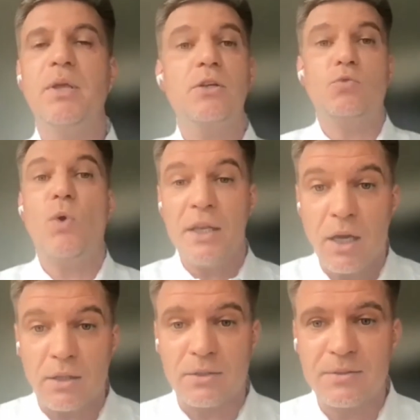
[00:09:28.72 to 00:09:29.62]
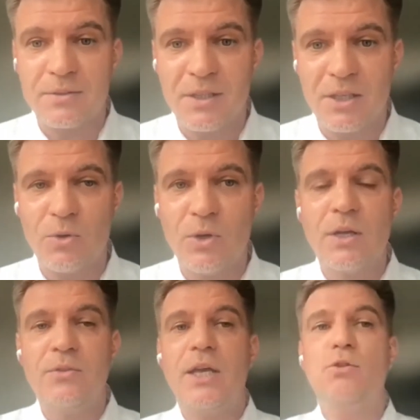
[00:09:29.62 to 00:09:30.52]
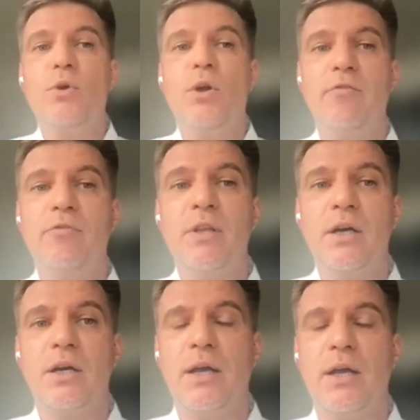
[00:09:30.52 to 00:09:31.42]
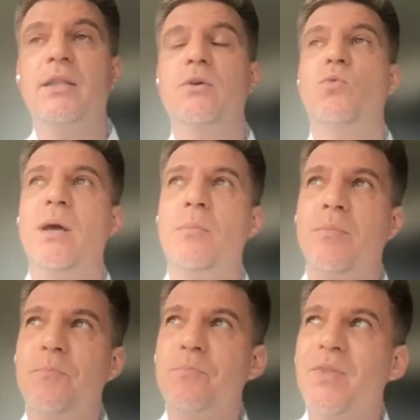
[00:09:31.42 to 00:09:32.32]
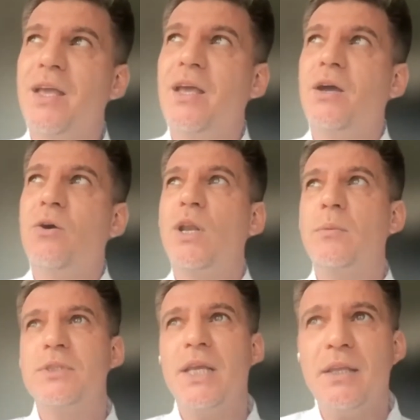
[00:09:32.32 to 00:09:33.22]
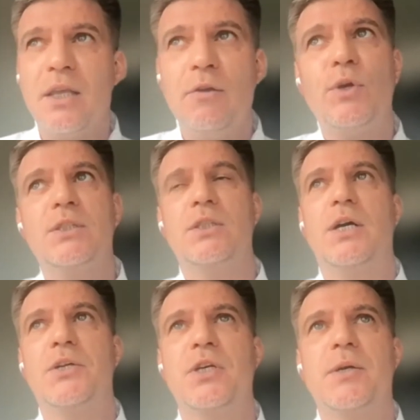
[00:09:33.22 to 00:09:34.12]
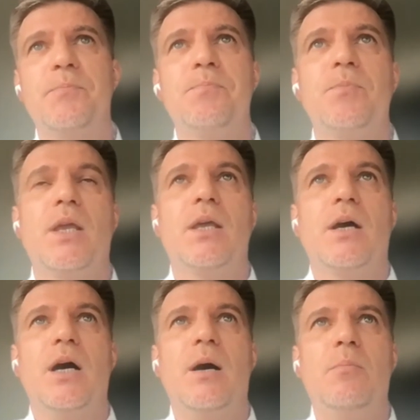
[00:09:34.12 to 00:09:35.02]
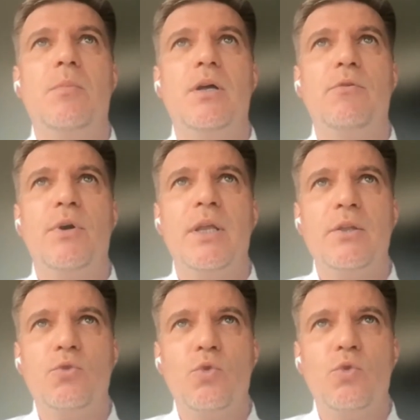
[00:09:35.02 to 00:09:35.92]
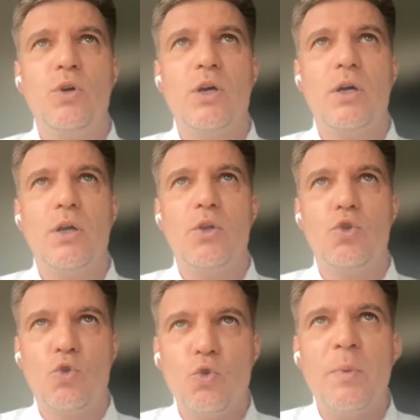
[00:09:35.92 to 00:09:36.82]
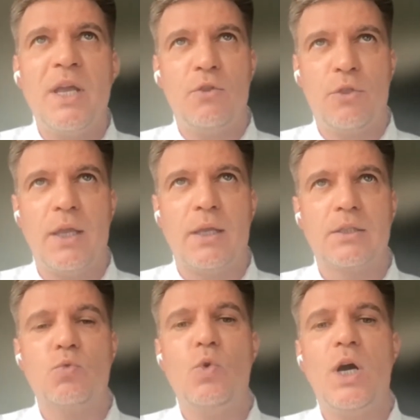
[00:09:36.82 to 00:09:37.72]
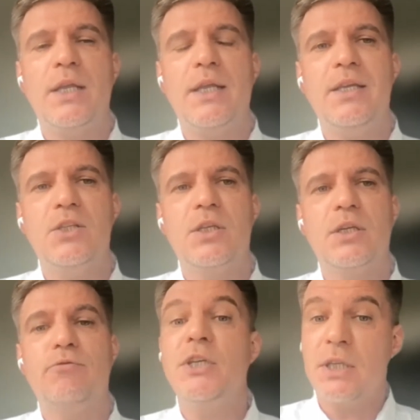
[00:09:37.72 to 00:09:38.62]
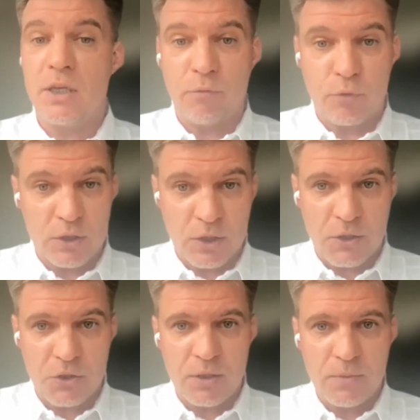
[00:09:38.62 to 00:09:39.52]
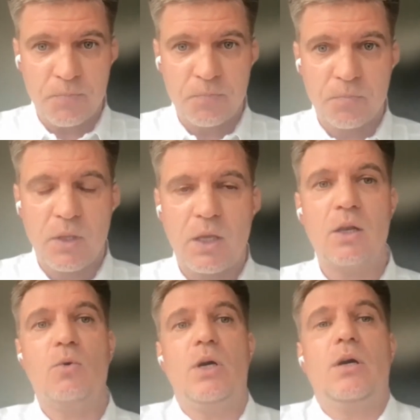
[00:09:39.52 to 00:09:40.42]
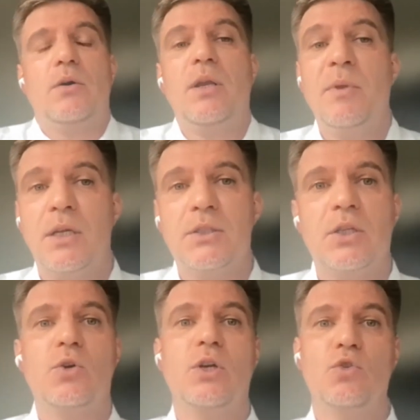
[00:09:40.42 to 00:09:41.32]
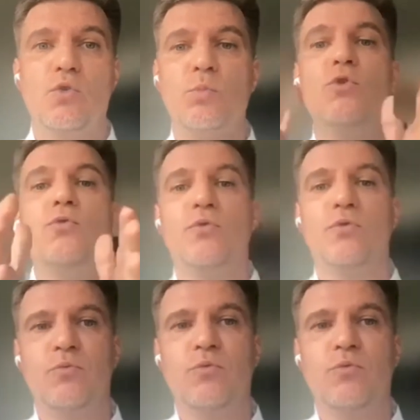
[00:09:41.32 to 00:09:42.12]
because why not? You know, they do have. And when I'm saying the infrastructure, I'm referring to two main things. One is the physical infrastructure. You know, criminals, in order to move